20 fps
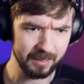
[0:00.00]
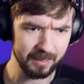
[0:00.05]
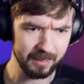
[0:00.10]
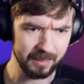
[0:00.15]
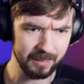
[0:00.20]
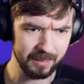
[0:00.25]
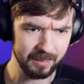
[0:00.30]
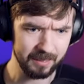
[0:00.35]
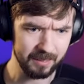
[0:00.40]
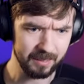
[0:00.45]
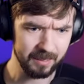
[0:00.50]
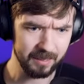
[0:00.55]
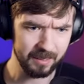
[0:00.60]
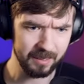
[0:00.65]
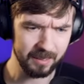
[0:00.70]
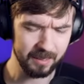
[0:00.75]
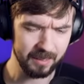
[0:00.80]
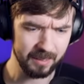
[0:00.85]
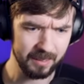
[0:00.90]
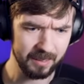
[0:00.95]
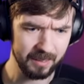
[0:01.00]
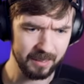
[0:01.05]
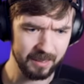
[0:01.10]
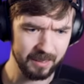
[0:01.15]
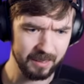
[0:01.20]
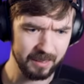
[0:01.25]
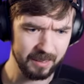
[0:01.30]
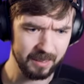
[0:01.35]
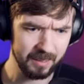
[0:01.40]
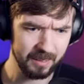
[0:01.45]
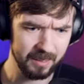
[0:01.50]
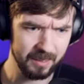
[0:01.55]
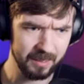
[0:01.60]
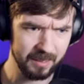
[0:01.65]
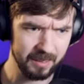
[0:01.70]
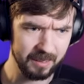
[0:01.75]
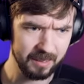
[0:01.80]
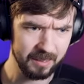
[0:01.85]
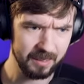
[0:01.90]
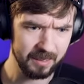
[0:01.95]

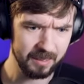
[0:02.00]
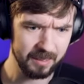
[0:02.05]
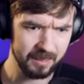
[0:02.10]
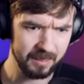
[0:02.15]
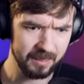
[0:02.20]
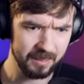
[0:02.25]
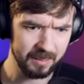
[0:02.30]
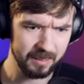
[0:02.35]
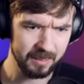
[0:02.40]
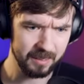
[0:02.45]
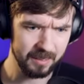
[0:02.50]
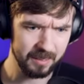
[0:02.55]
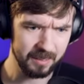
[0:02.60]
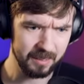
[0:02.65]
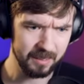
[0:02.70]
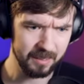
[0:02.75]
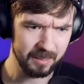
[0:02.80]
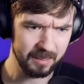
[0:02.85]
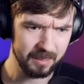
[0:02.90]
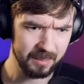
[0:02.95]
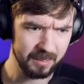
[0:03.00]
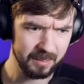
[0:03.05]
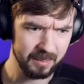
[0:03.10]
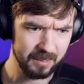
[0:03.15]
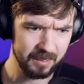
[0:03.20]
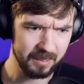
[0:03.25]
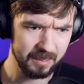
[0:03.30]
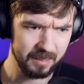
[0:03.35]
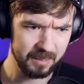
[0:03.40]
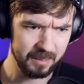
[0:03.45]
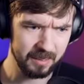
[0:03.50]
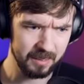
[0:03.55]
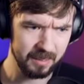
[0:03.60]
[no speech]